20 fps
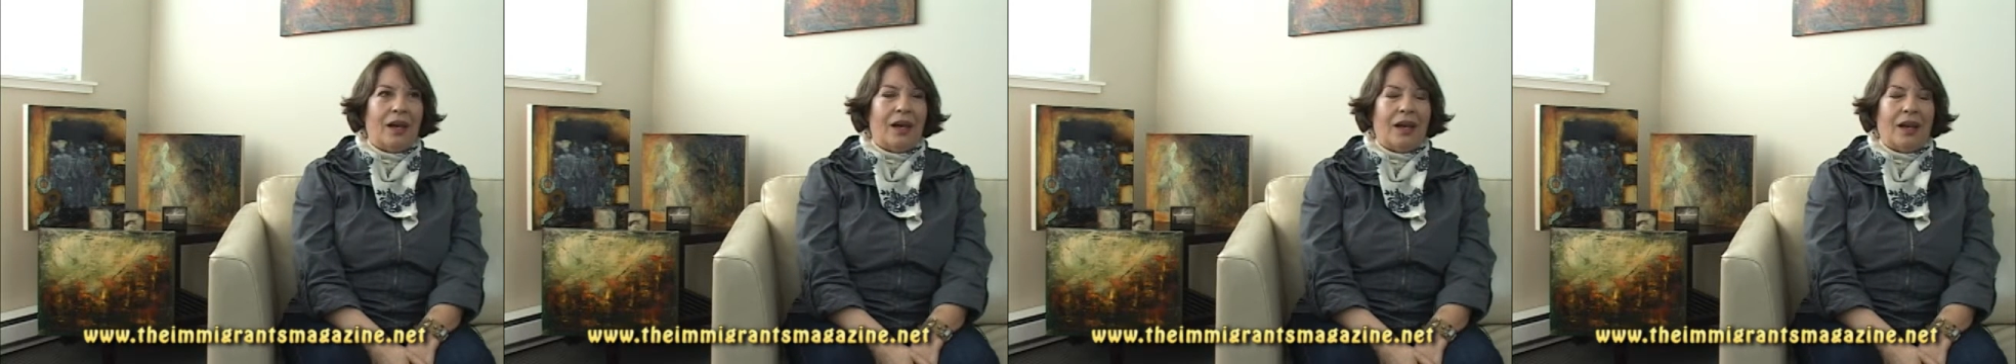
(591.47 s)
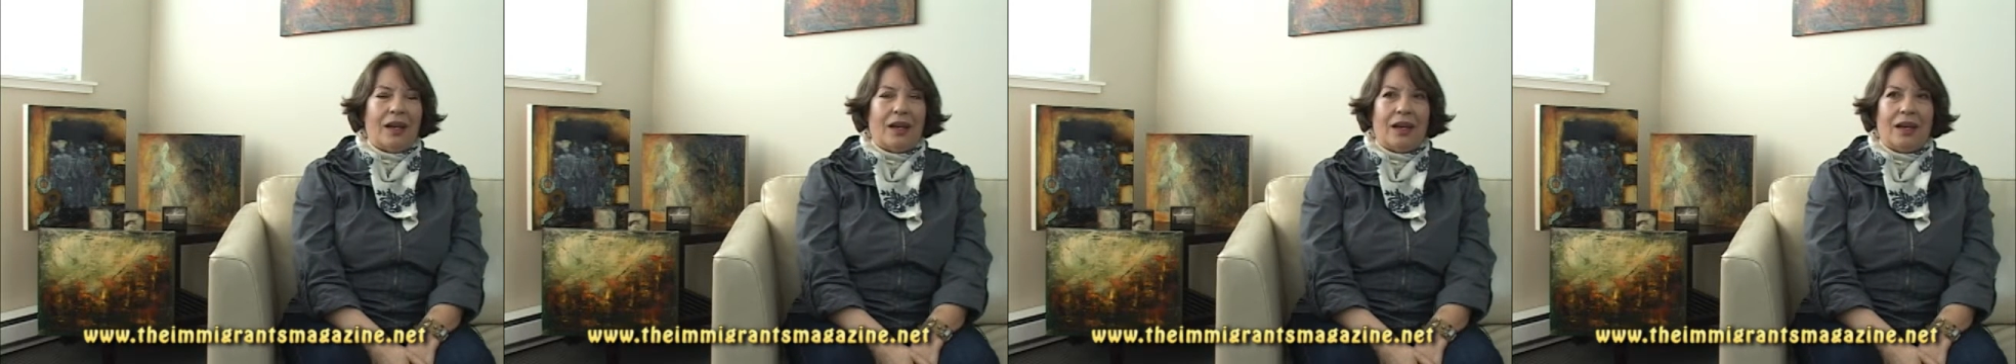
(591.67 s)

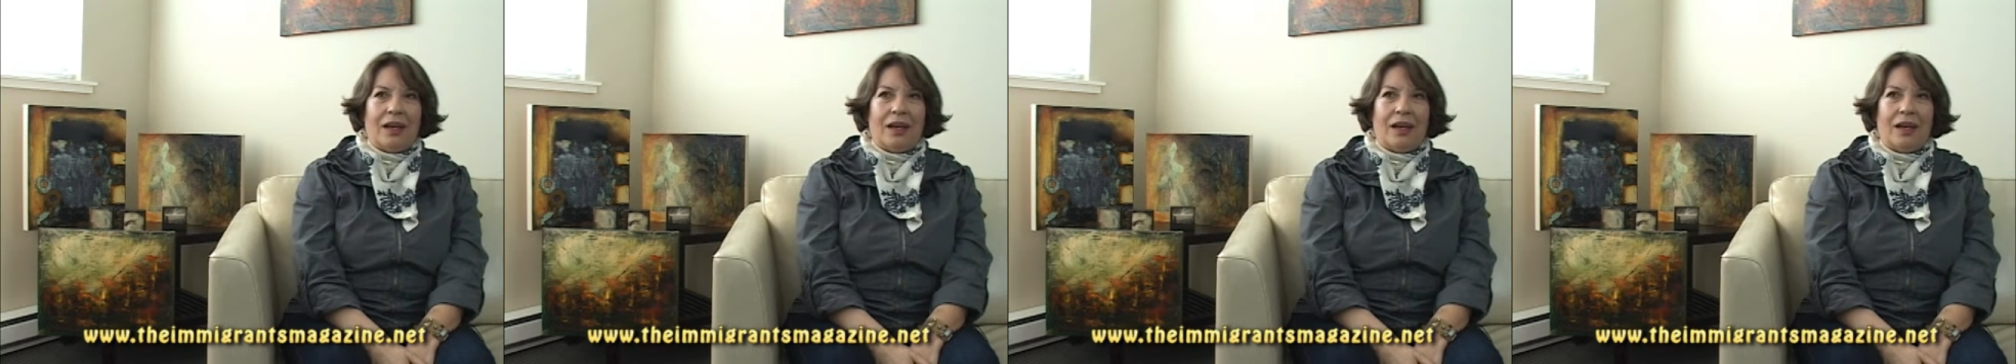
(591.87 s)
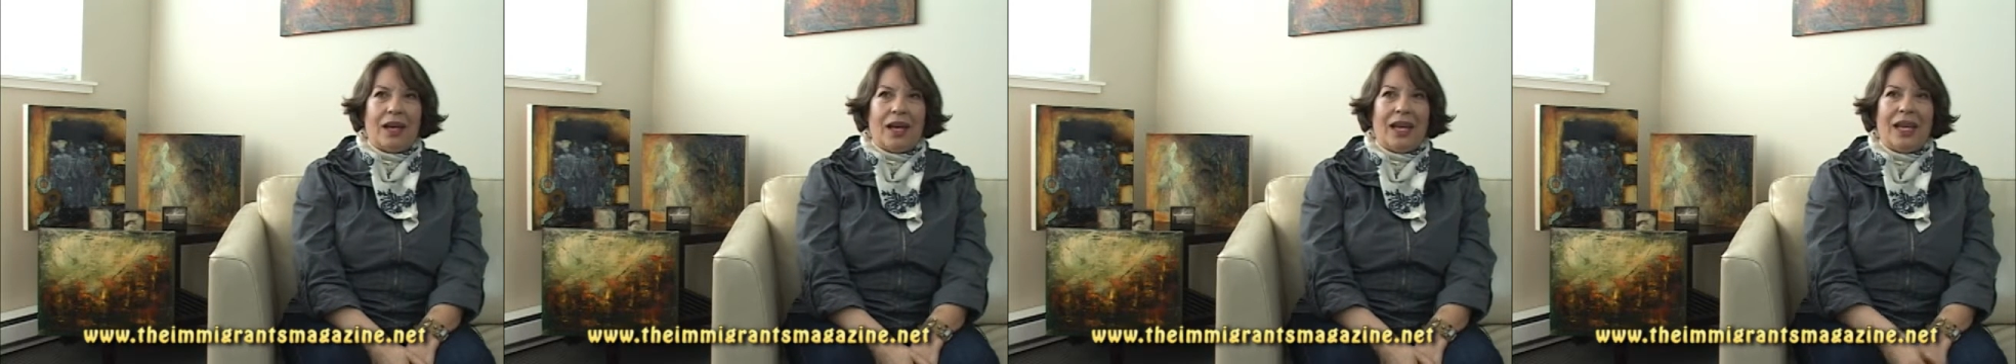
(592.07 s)

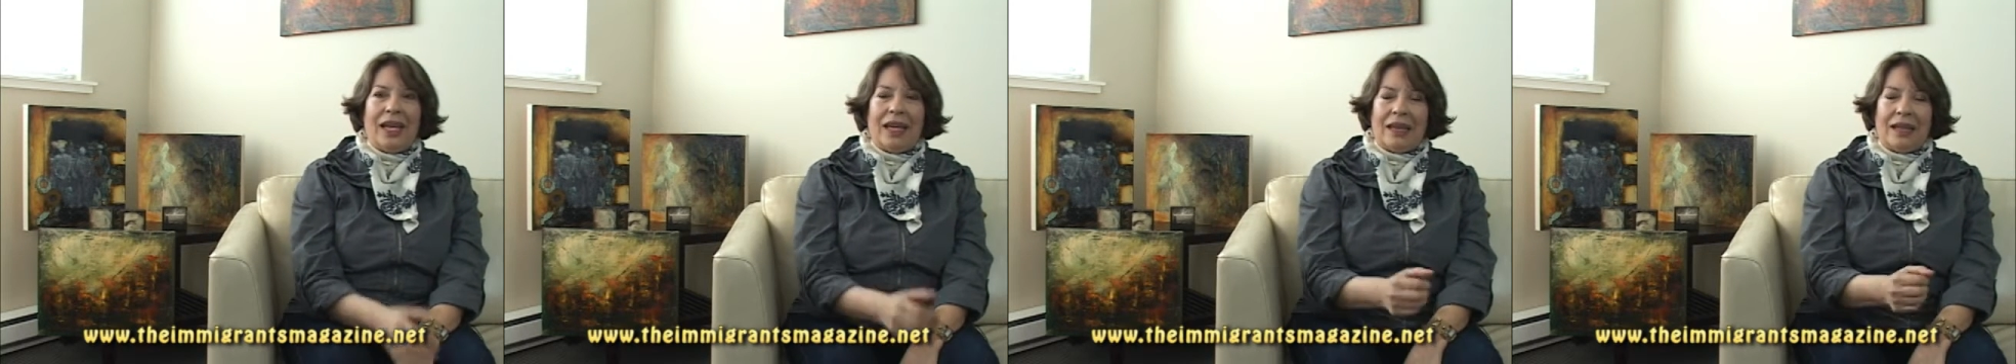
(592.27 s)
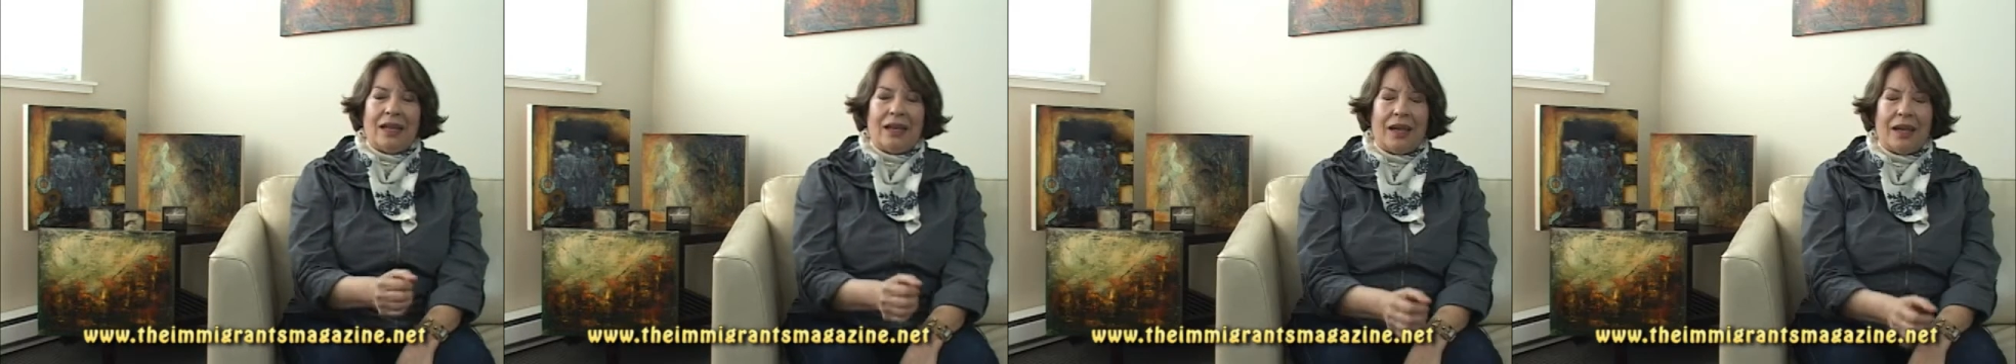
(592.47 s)
I
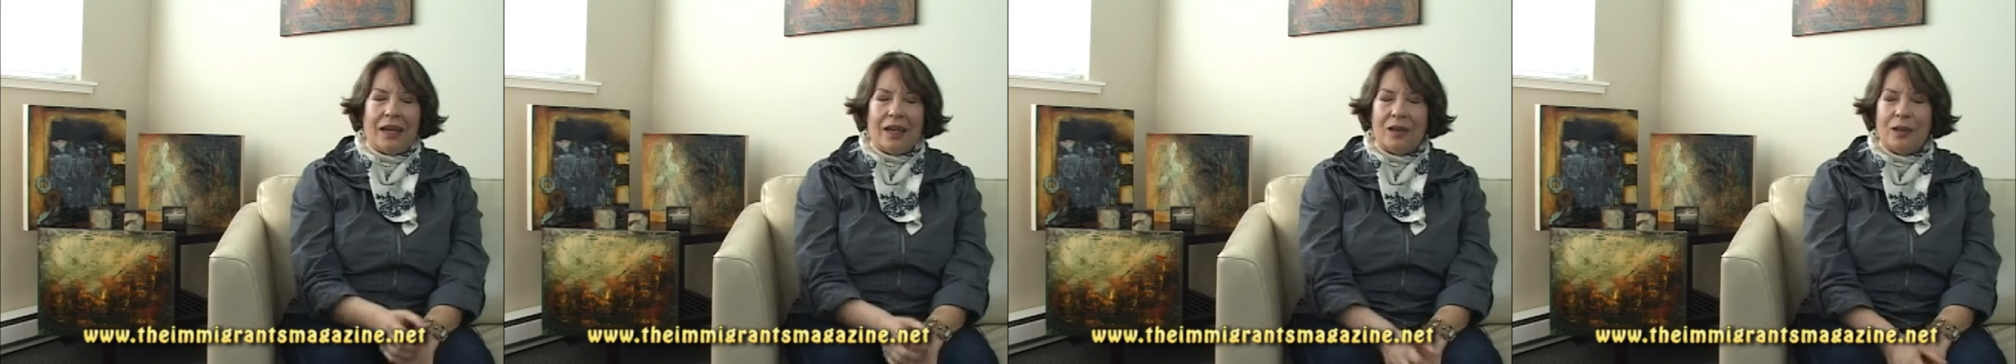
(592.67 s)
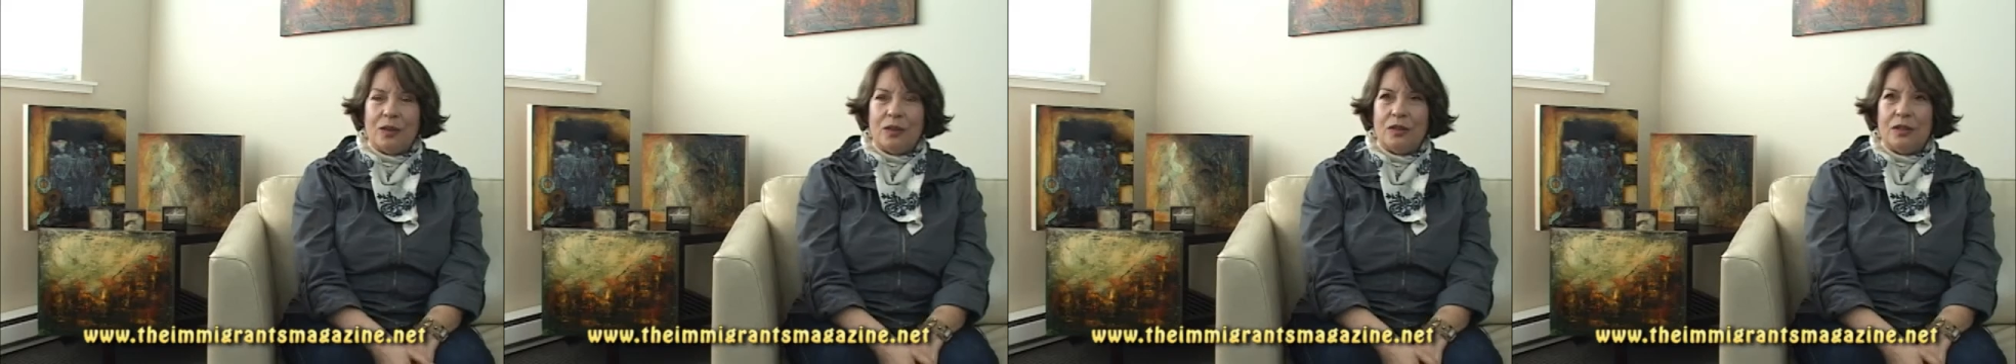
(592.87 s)
had a
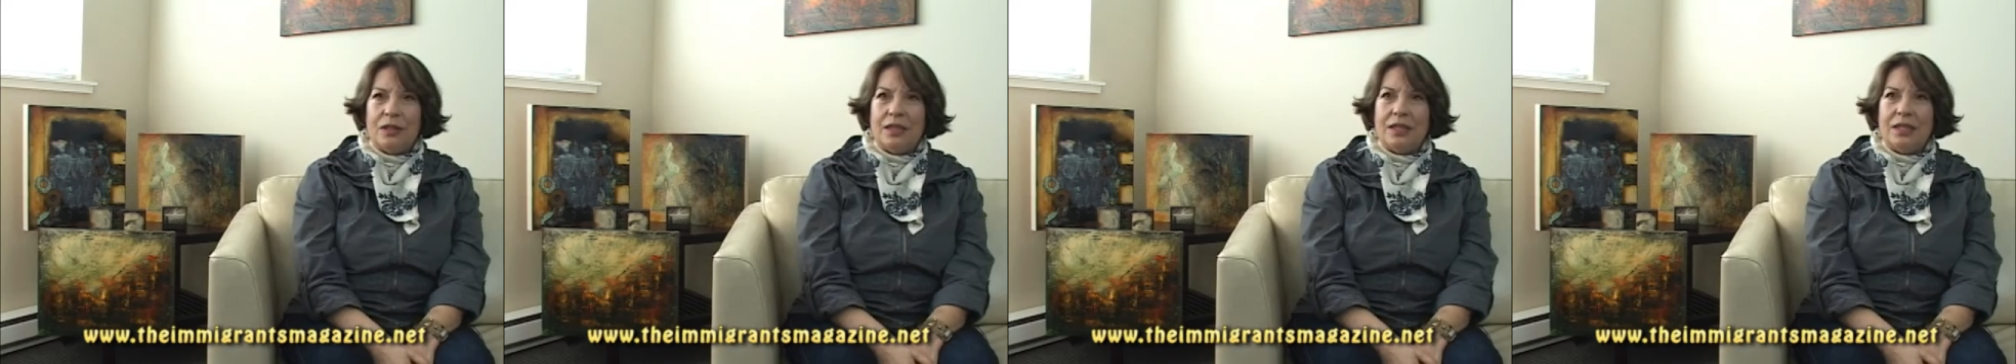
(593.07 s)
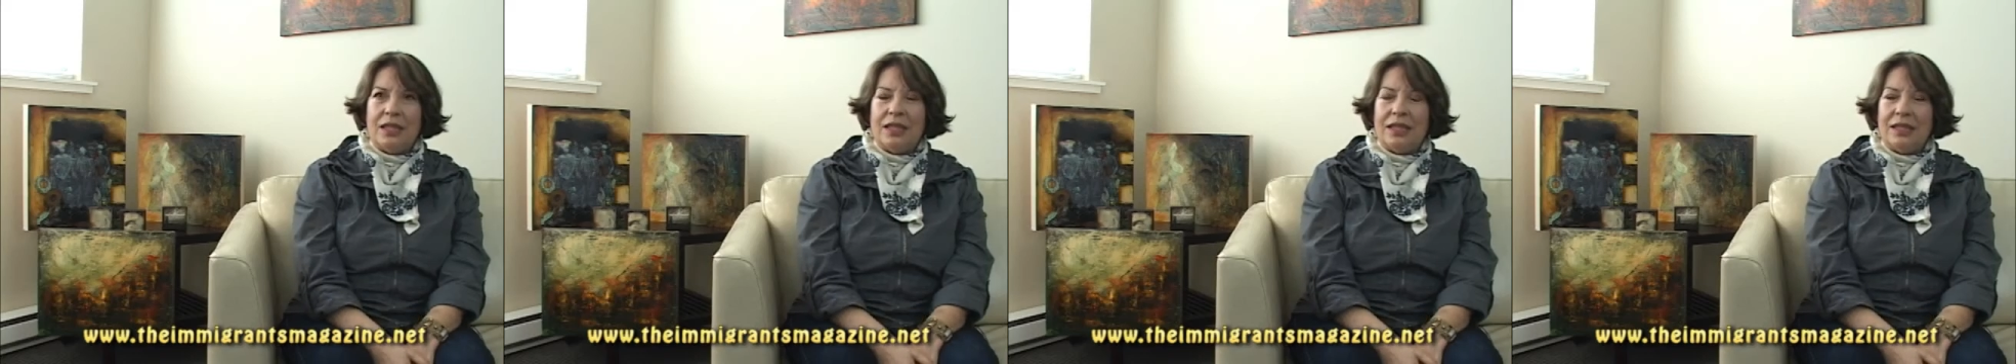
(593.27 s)
house,
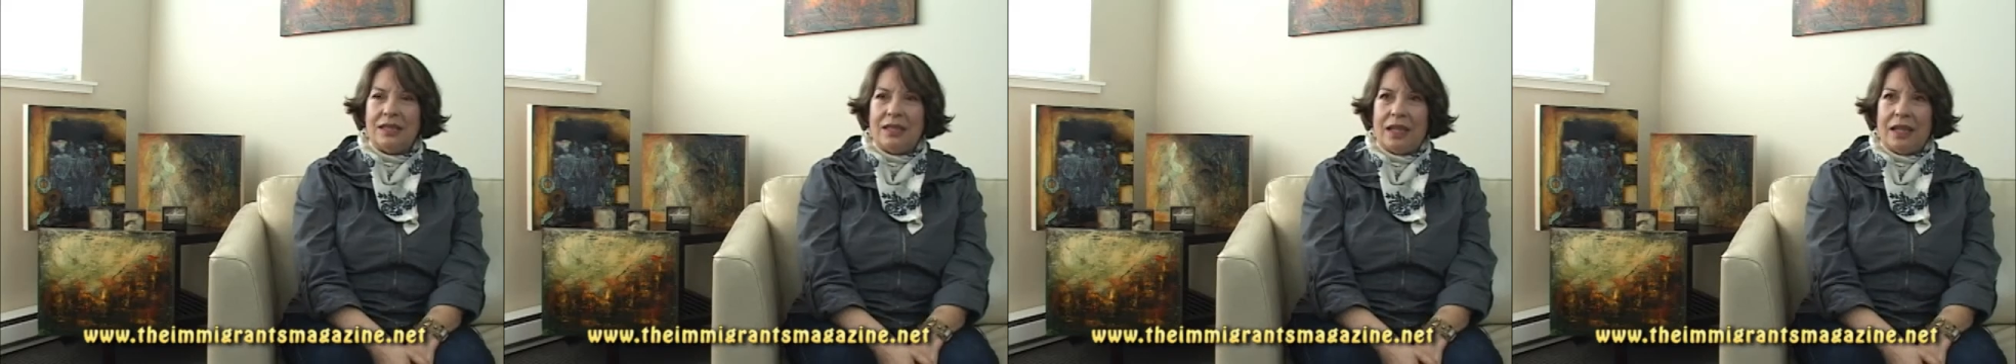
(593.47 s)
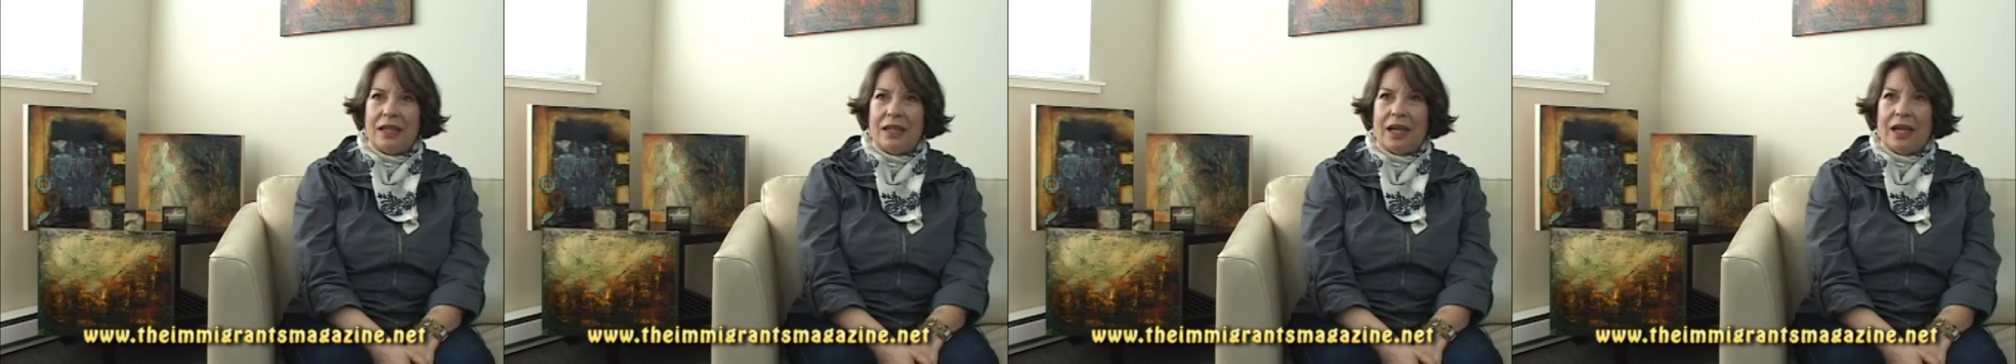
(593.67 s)
things
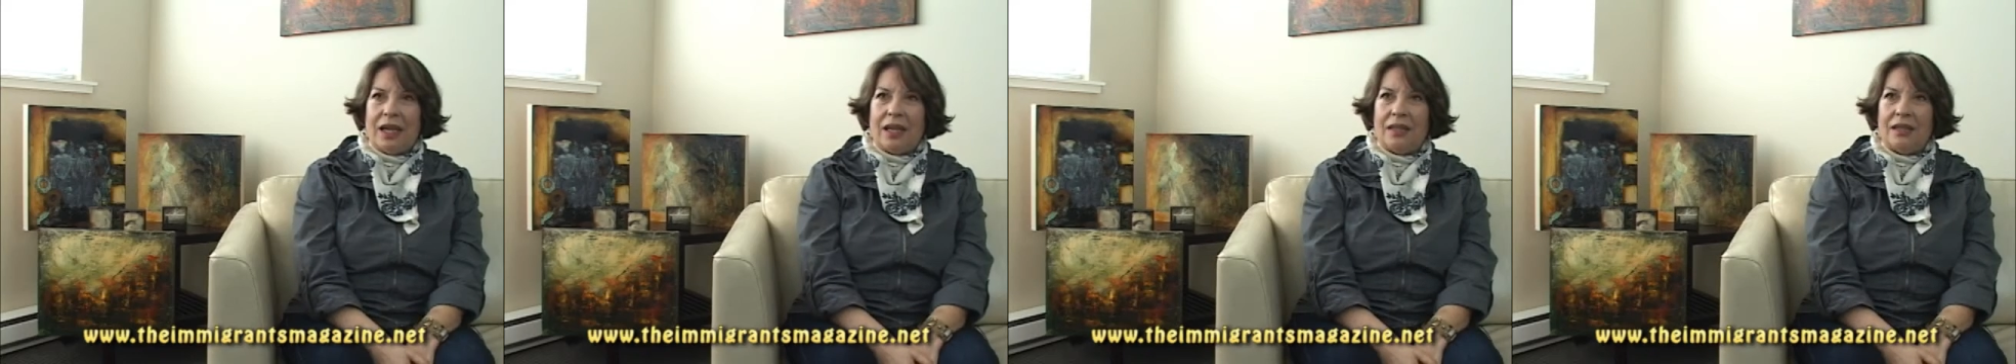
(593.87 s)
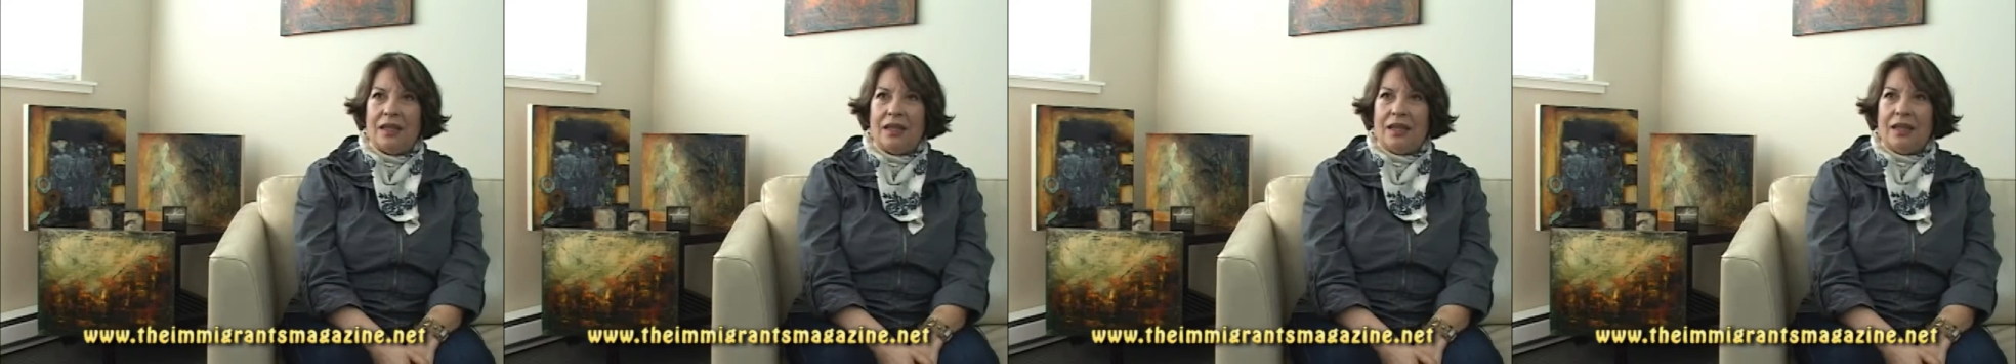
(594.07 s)
like
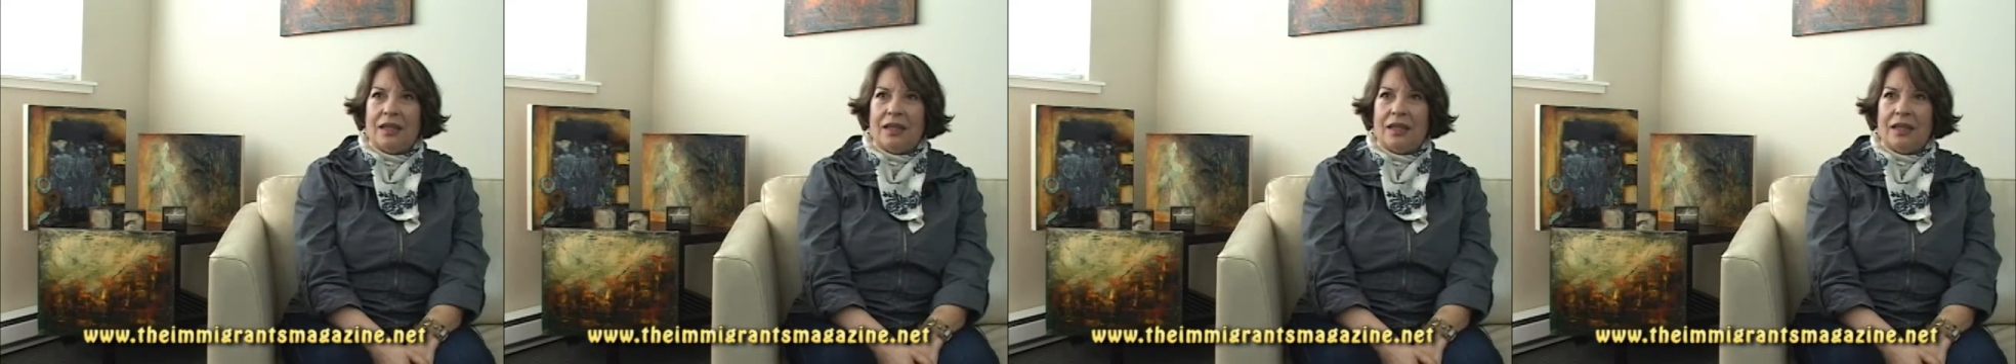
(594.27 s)
that.